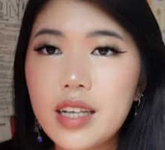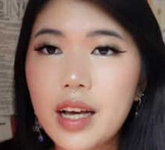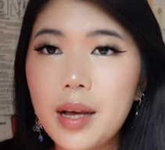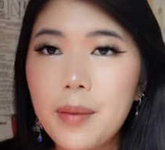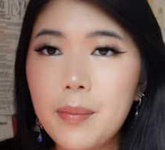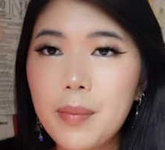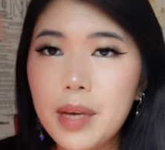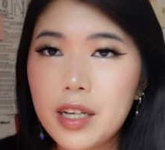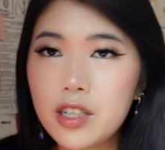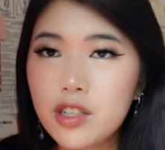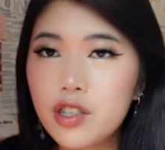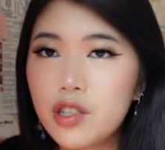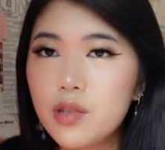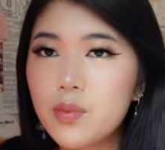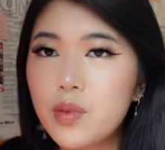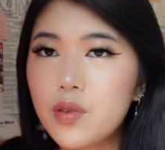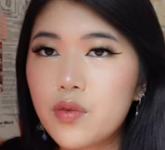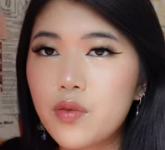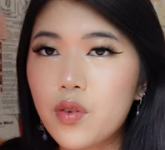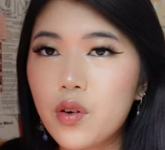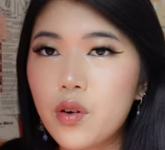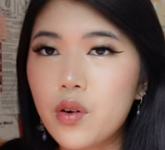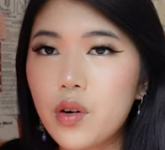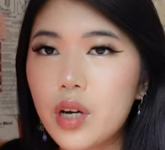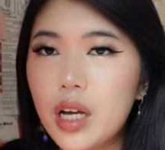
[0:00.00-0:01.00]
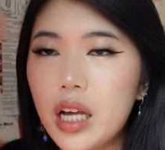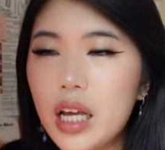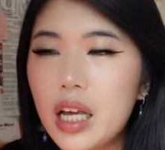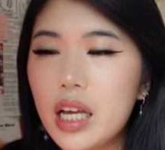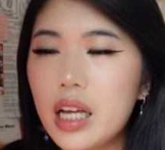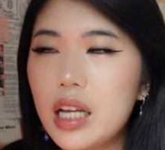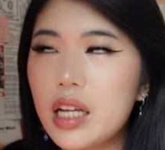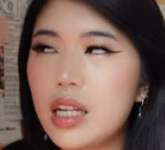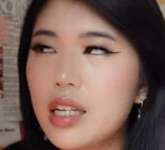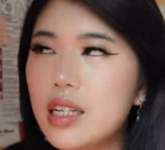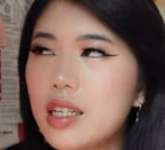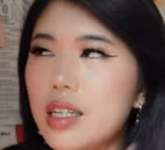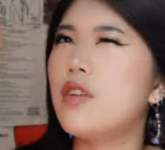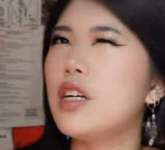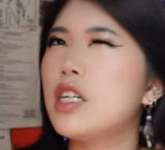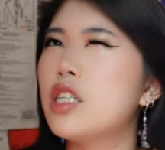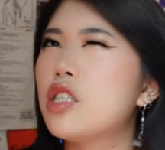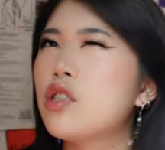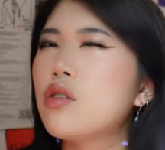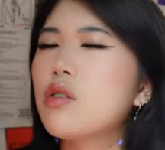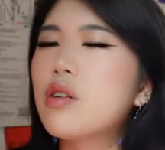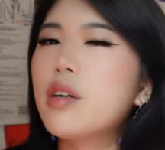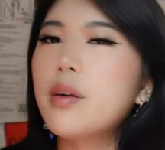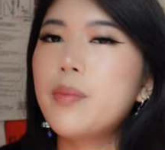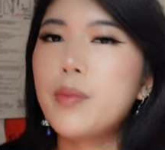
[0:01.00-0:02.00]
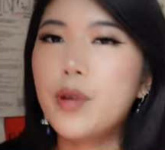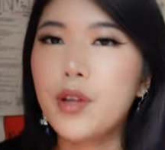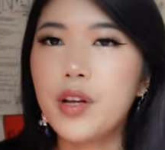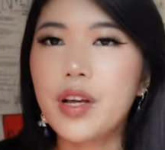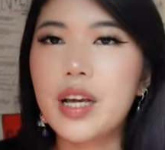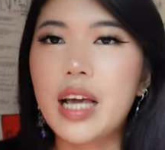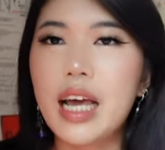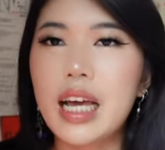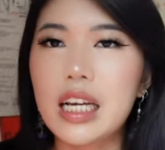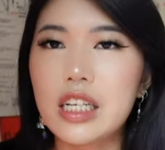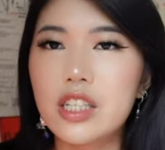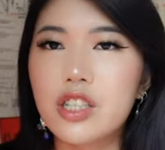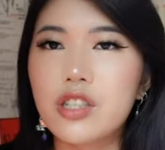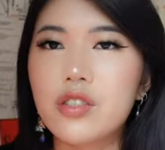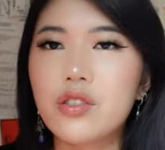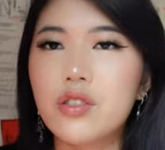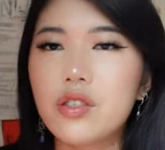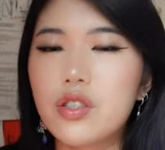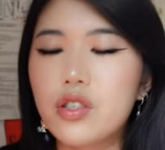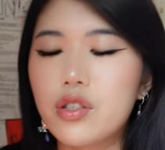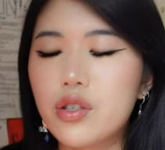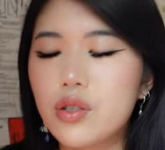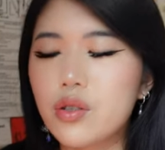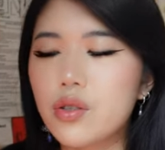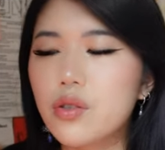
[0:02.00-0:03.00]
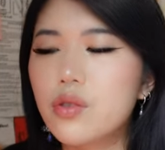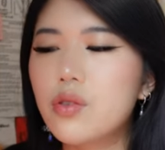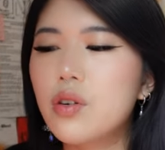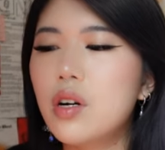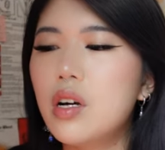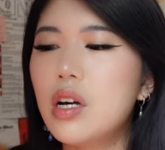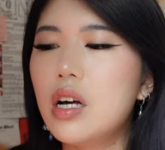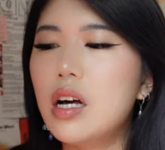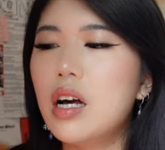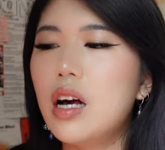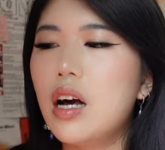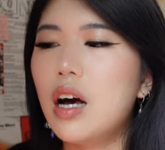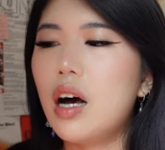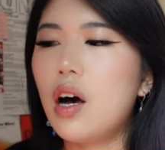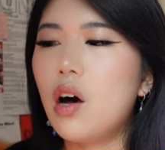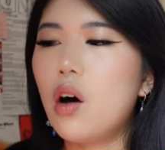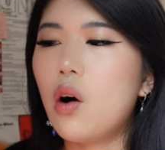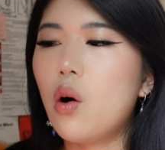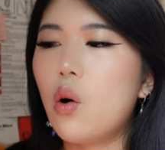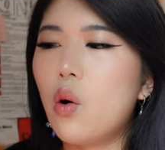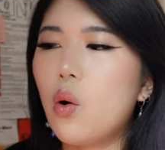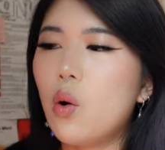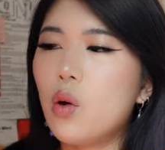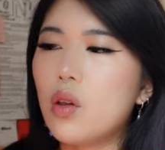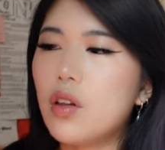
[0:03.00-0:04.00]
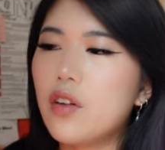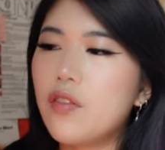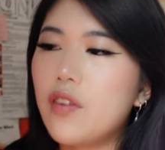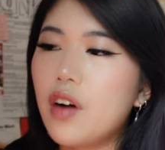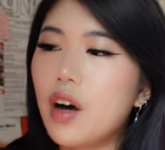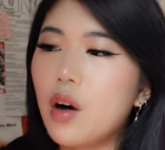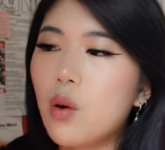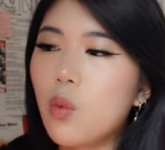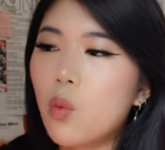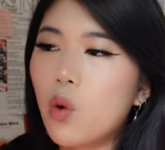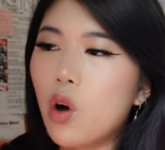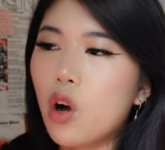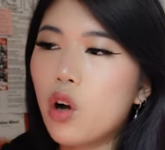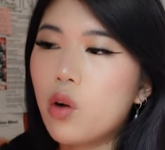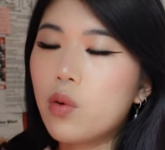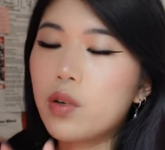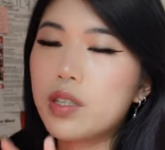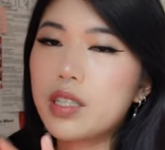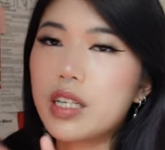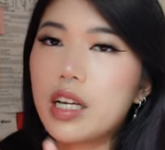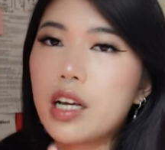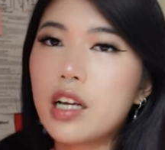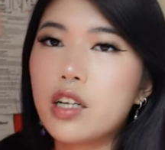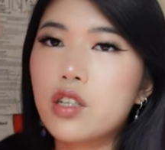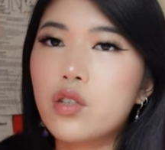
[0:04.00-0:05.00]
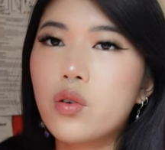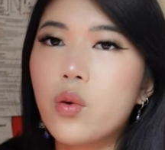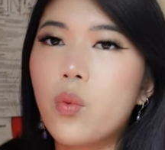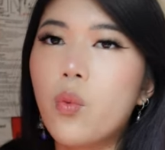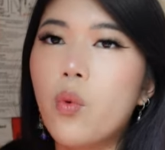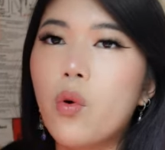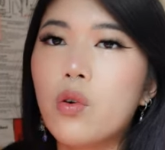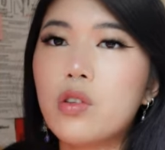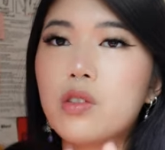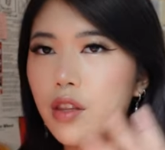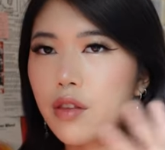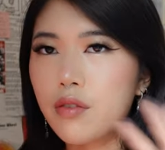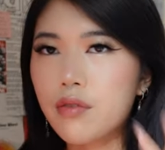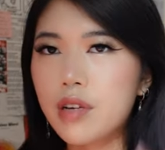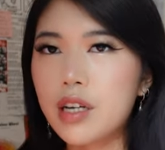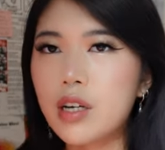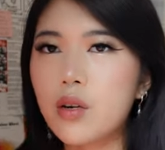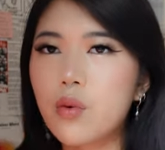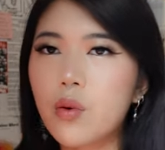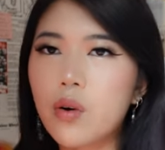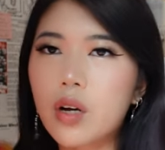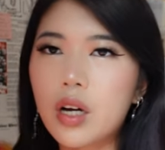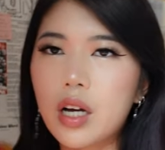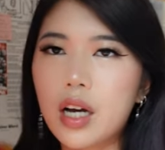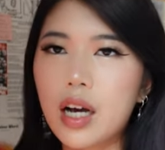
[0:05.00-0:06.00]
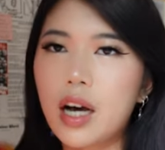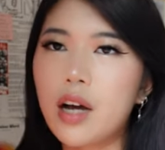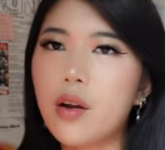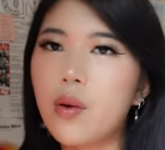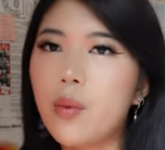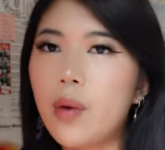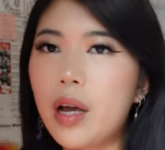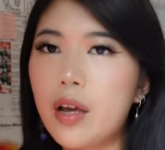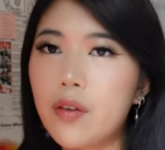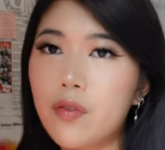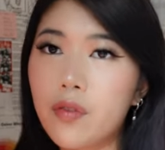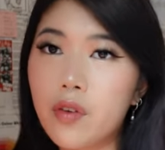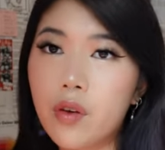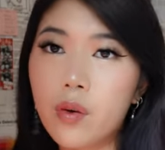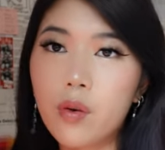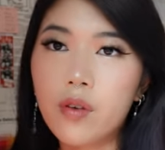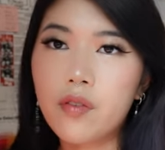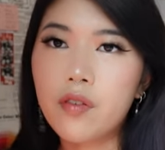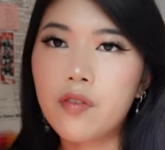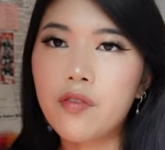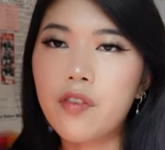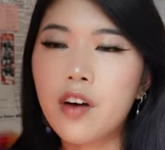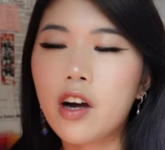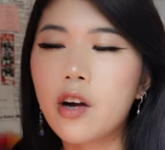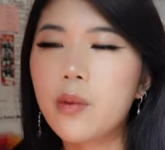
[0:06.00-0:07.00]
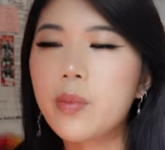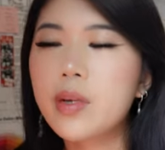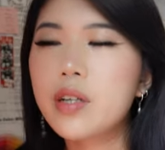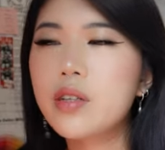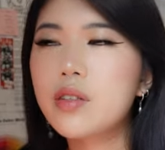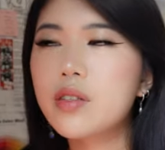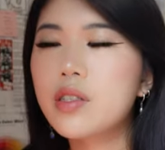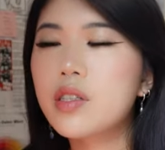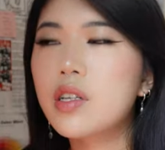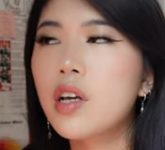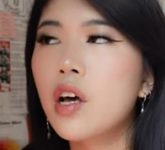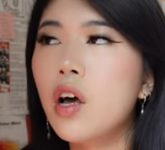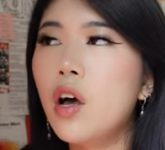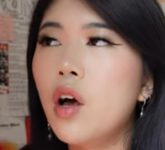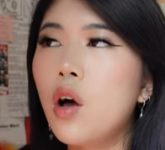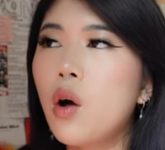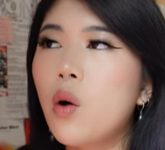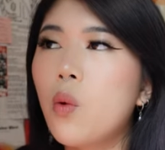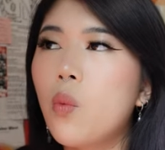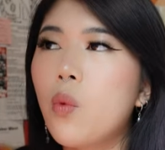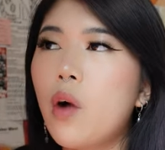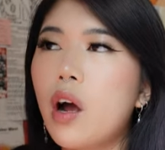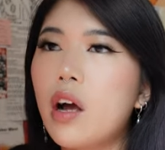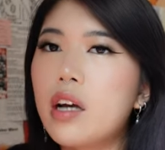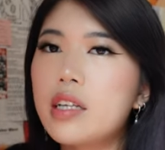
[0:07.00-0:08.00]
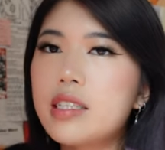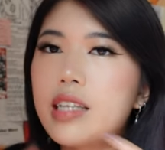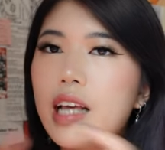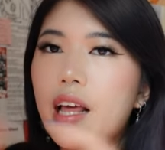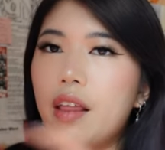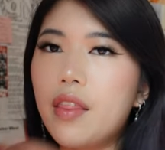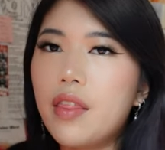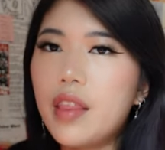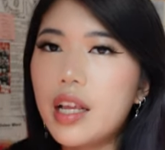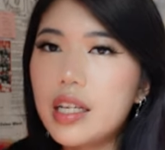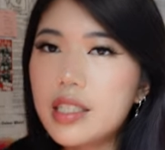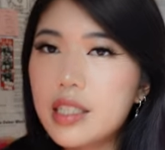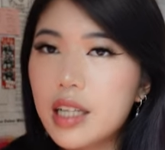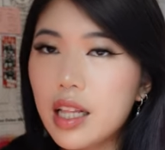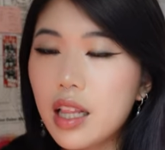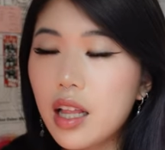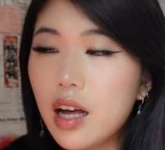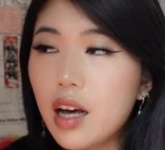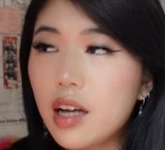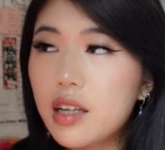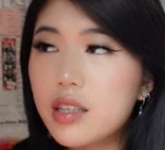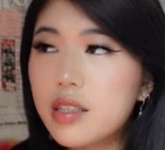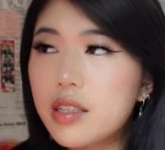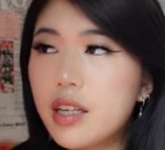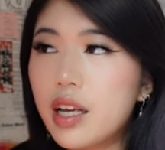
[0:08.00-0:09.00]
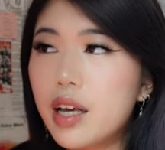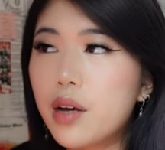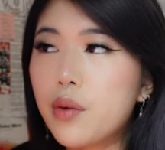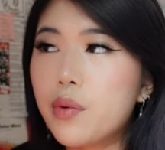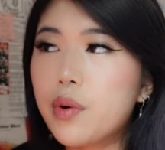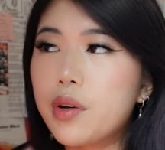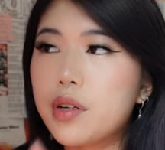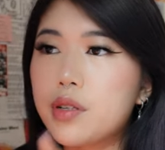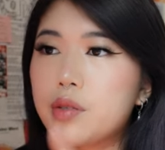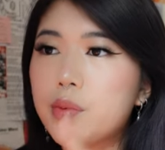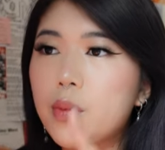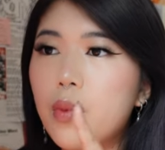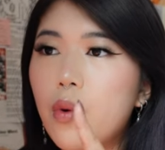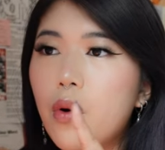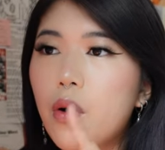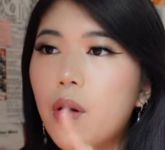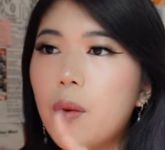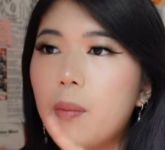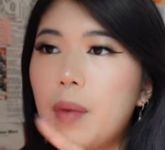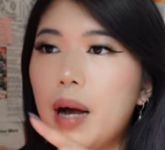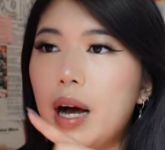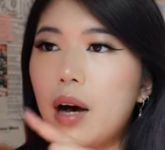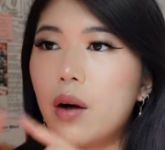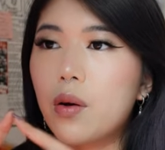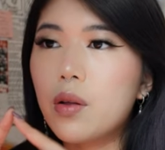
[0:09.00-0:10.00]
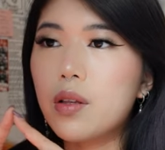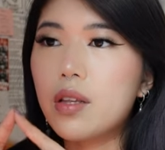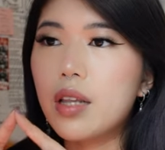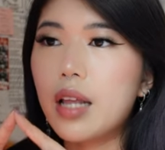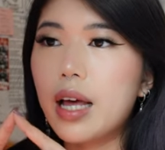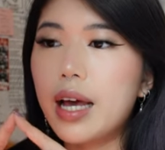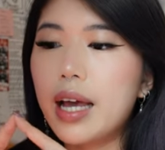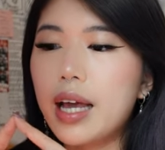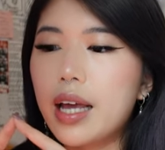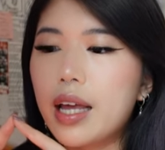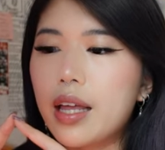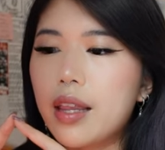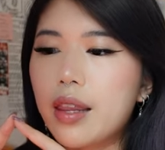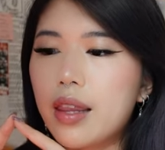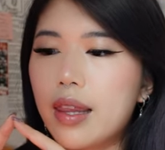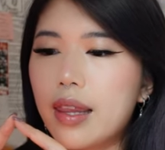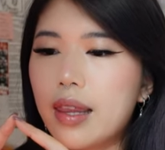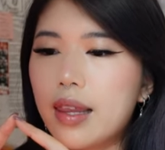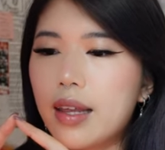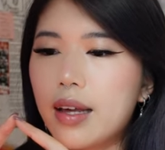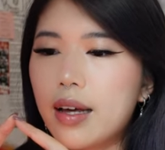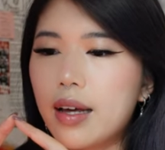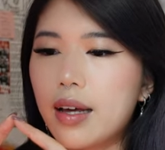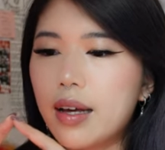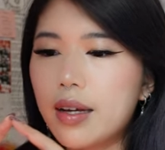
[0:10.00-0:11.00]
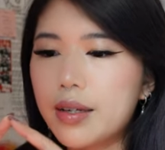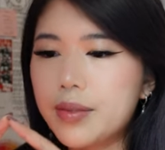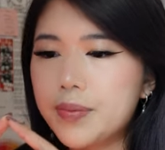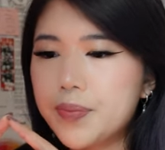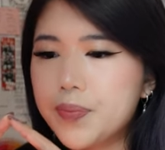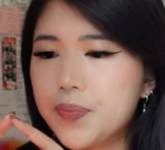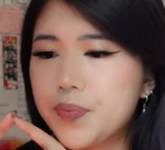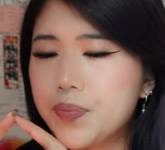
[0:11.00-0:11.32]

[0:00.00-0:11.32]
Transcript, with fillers: I mentioned before, in visual communications too, all of our work was geared toward three-quarter cutaway view of environments, whereas in this class it was more about like the